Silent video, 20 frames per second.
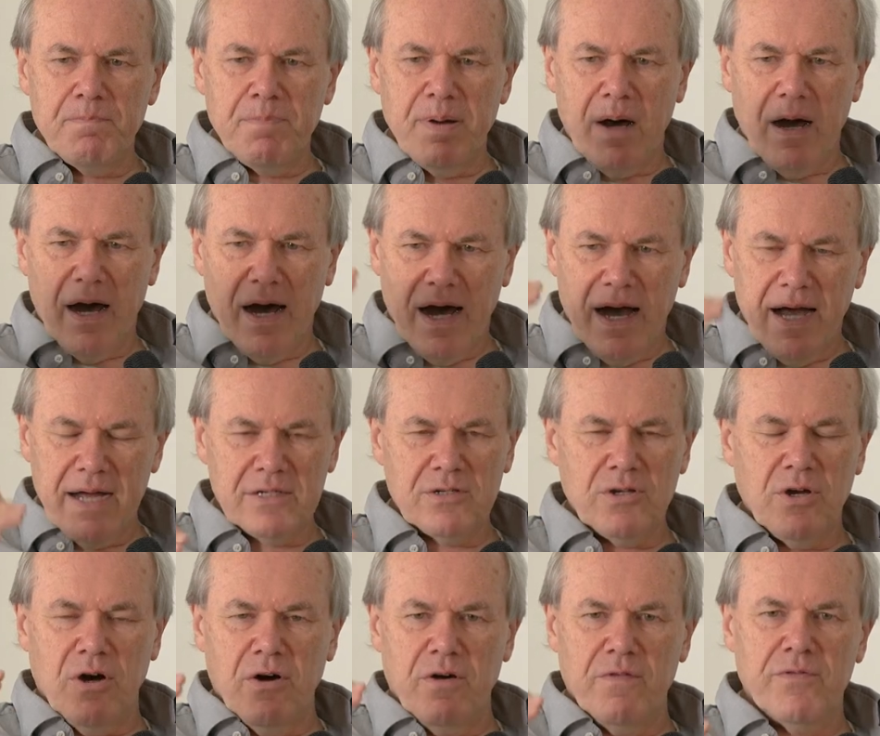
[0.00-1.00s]
part
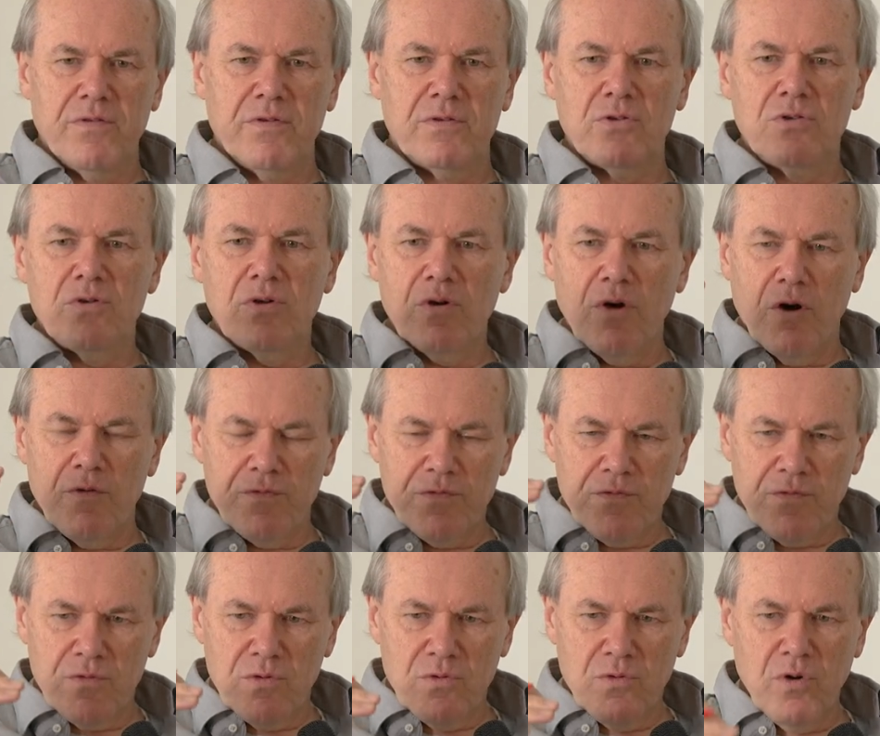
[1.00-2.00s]
of
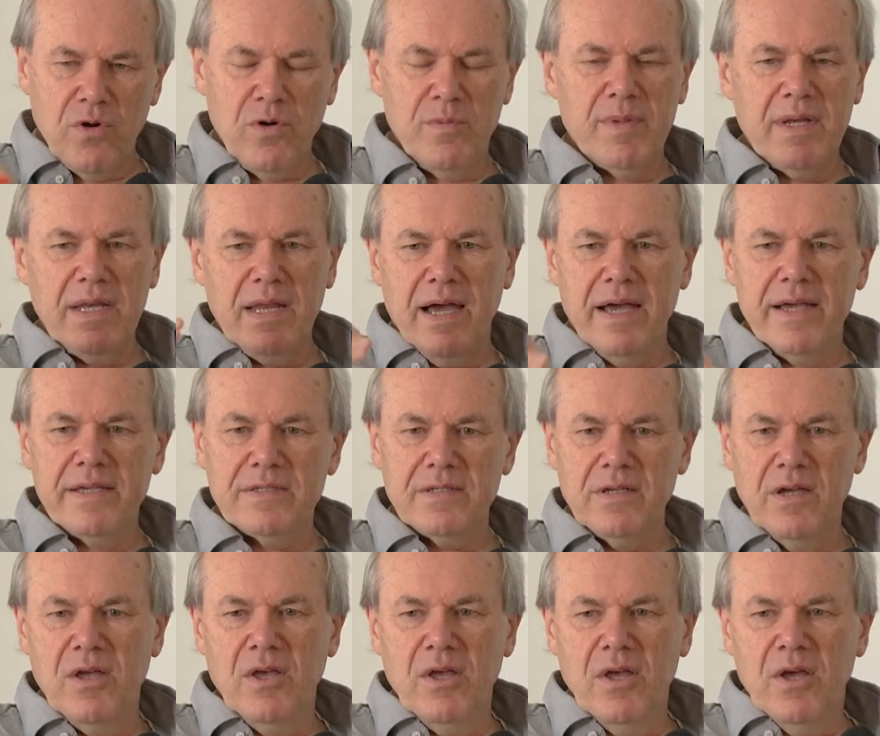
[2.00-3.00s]
normalized
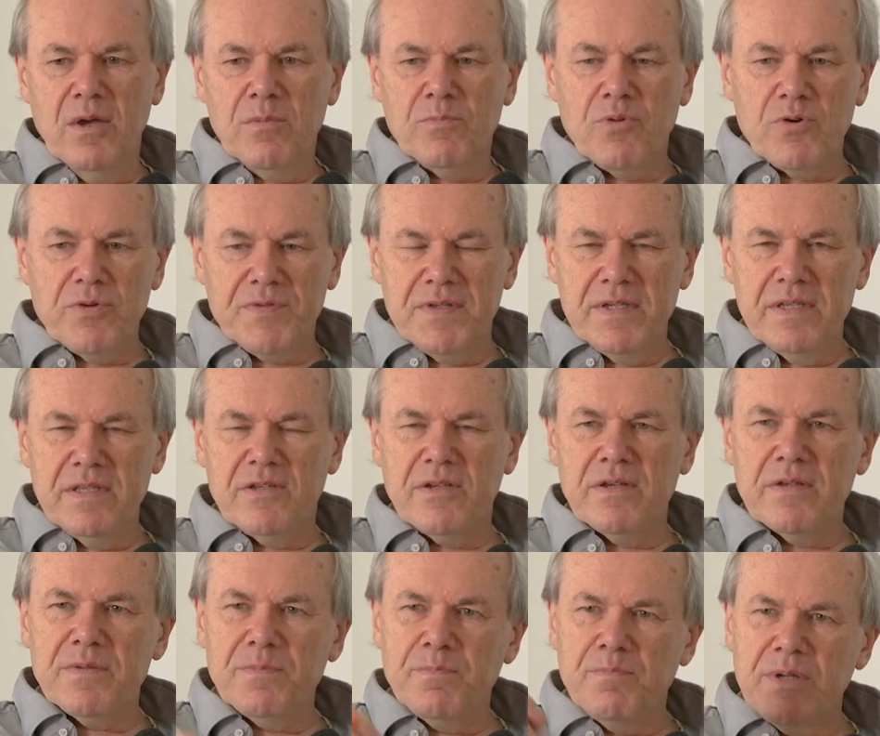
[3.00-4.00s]

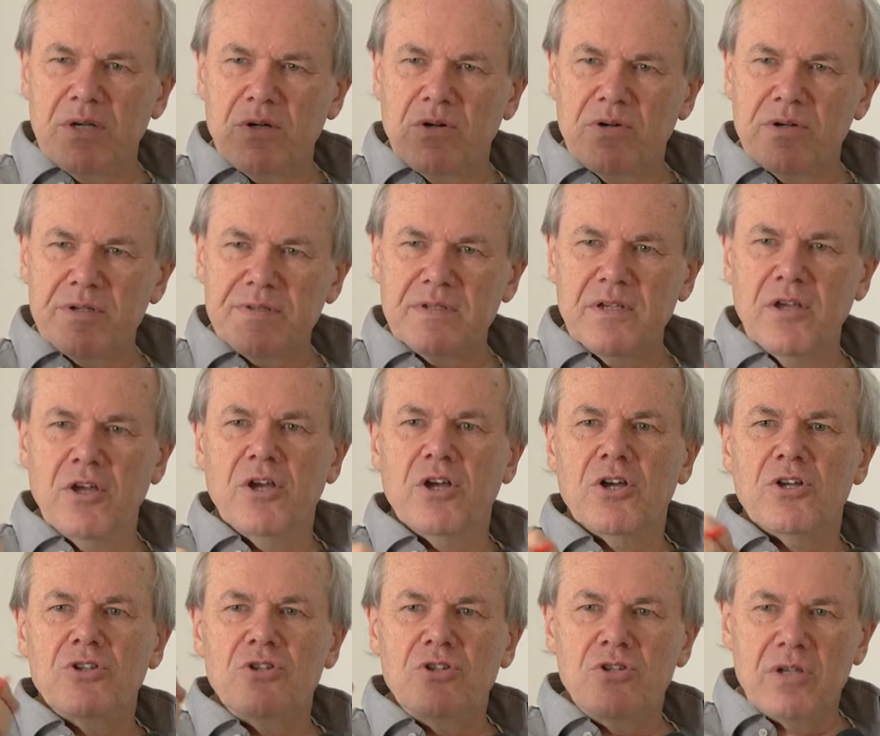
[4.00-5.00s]
procedures, because
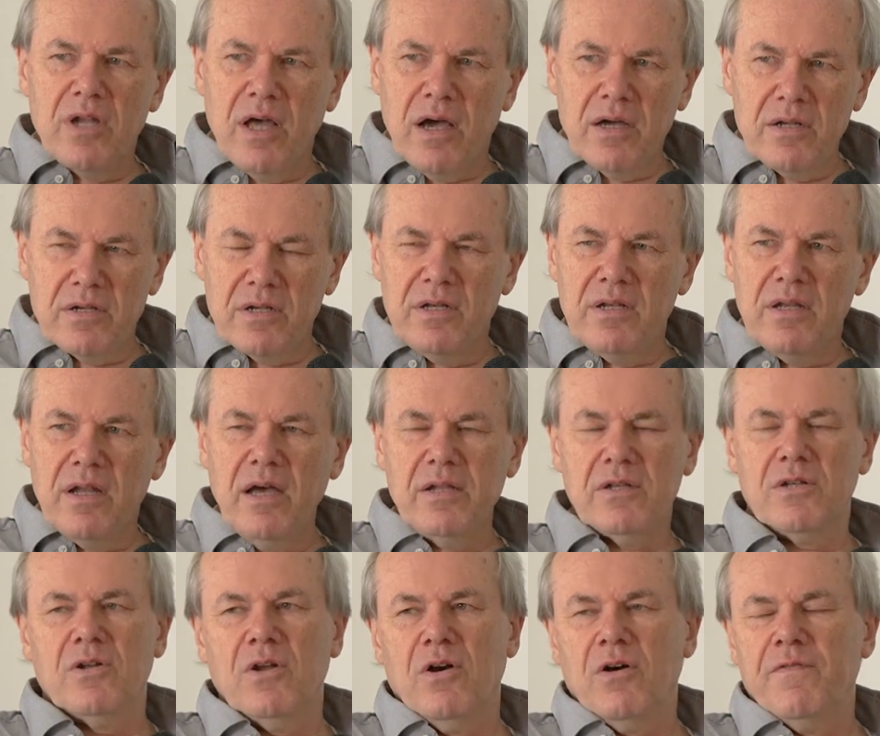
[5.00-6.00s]

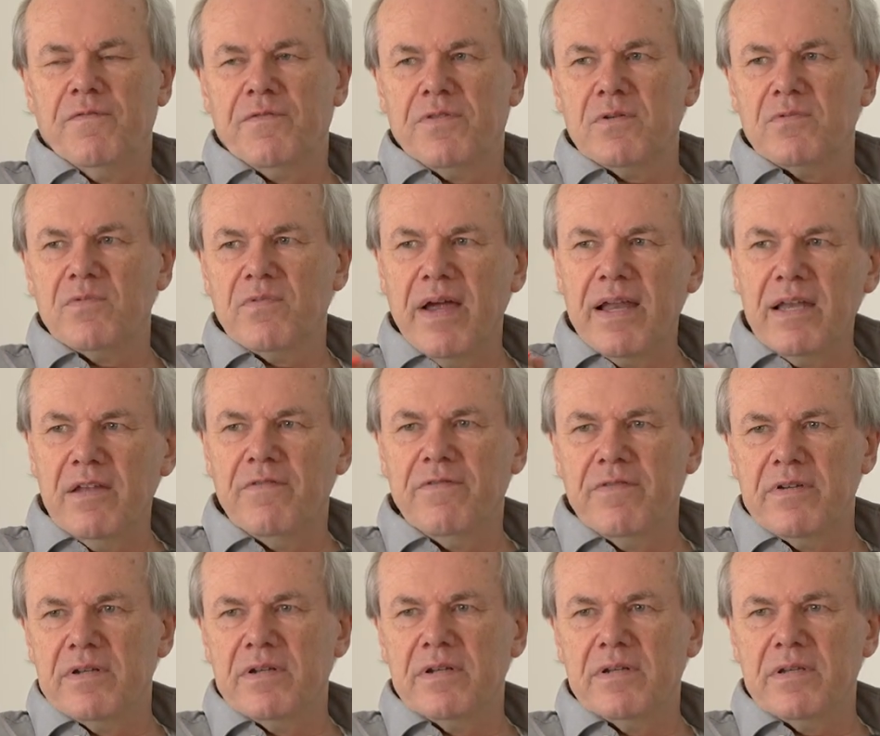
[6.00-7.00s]
none of the
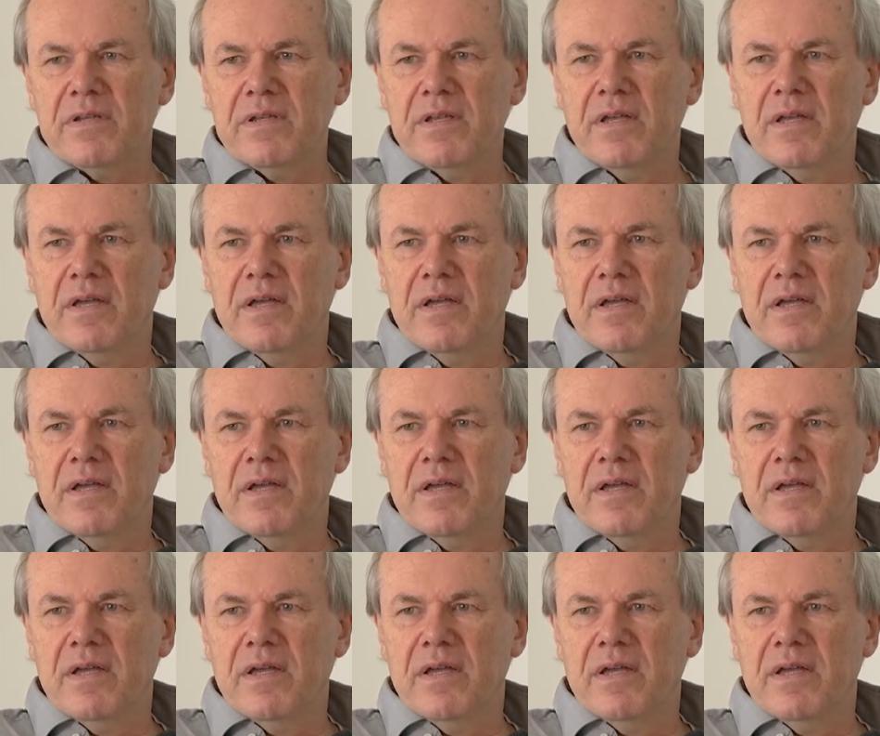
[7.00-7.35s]
relevant